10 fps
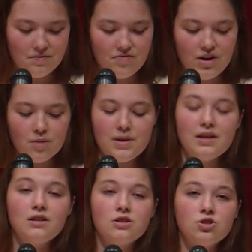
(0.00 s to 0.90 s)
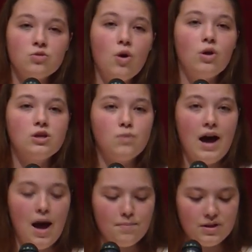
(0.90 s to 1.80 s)
Fear being in control is what
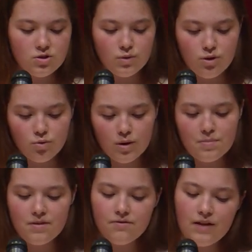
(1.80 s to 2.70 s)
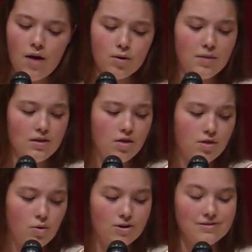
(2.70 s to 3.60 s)
happens when you grip the flower by the
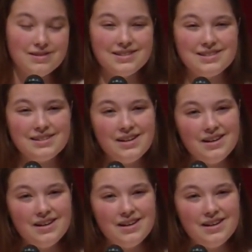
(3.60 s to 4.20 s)
thorns.